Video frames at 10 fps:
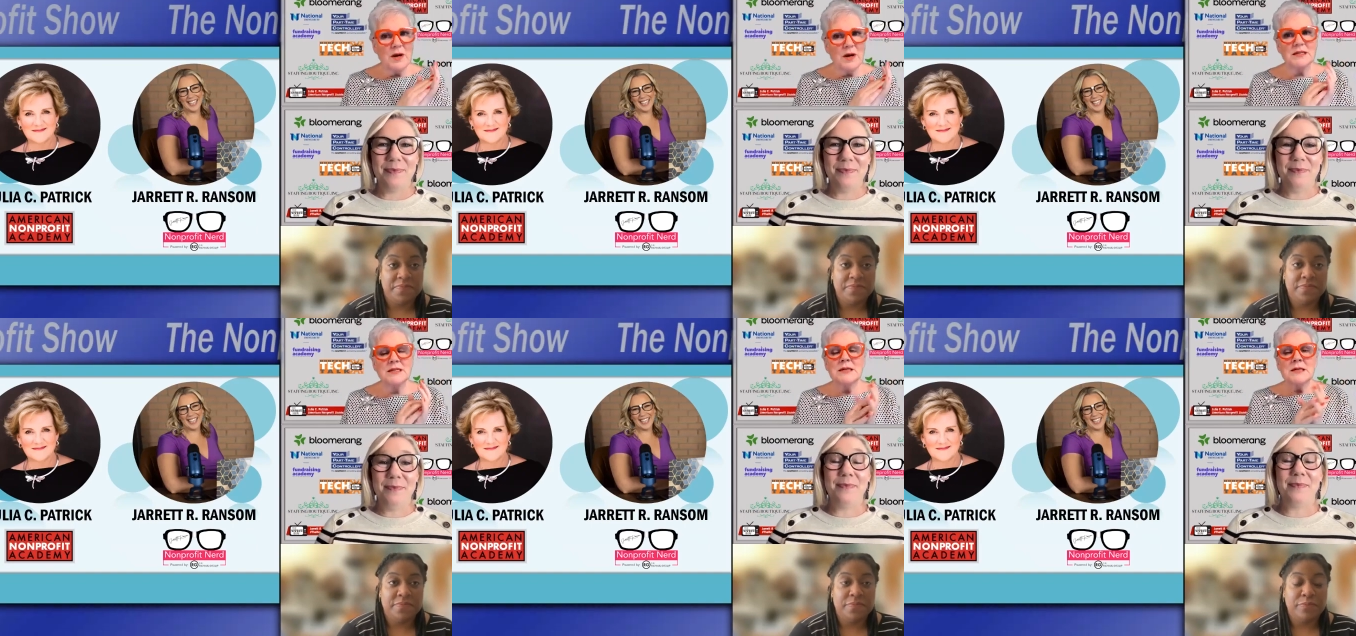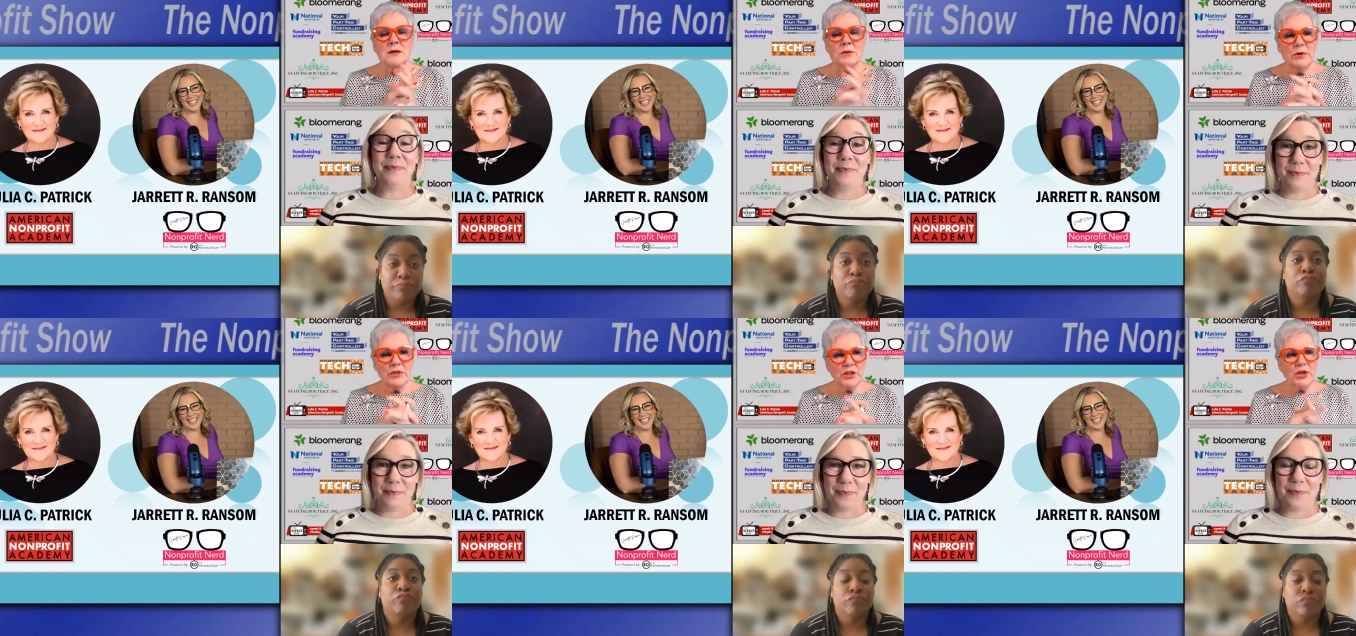Speaker 1: on
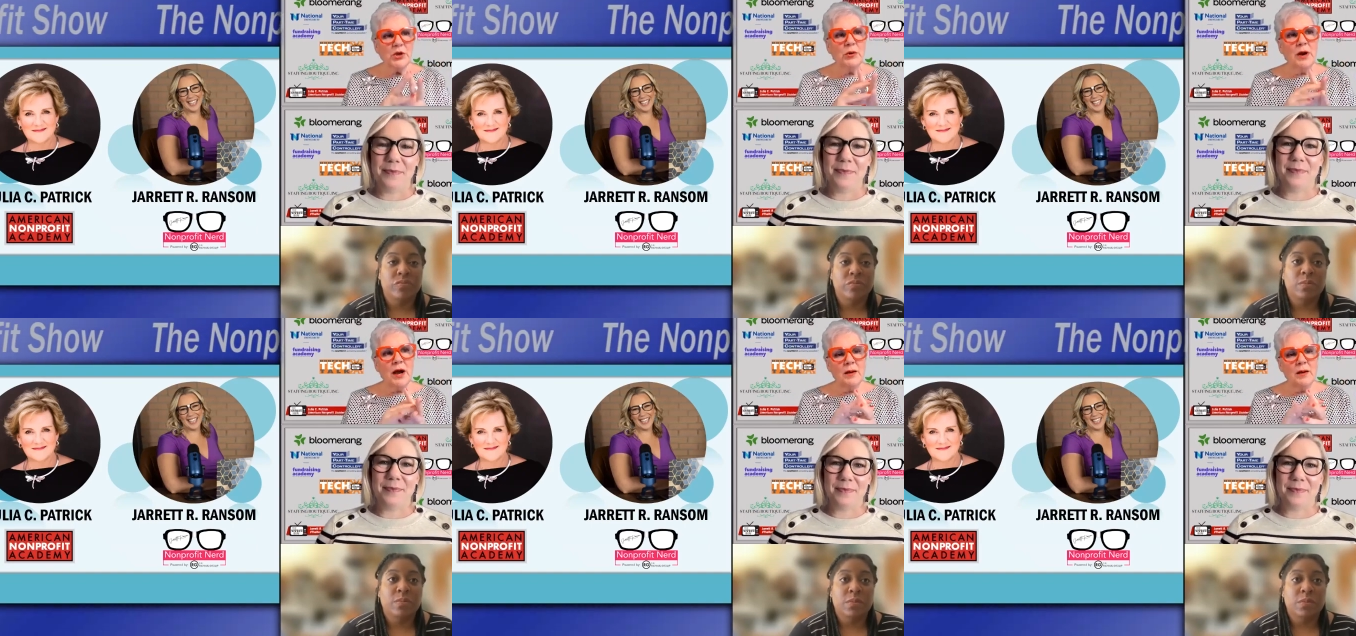with you uh,